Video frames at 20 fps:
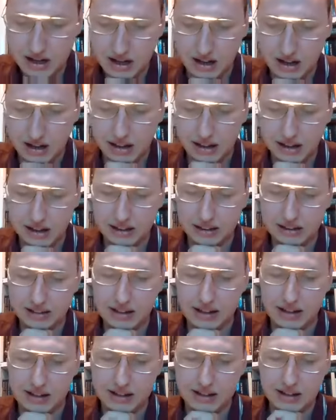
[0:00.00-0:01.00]

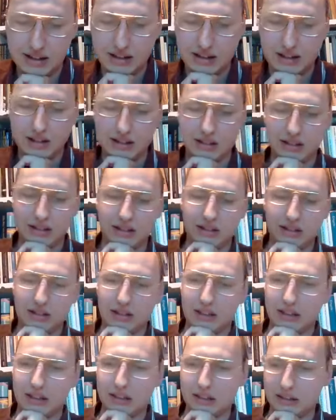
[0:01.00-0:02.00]
that
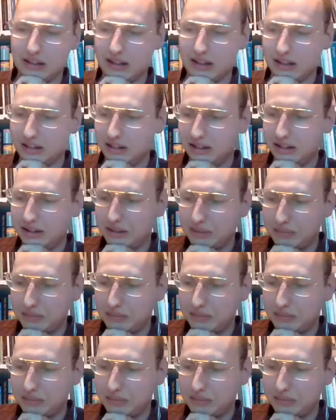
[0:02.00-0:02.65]
it's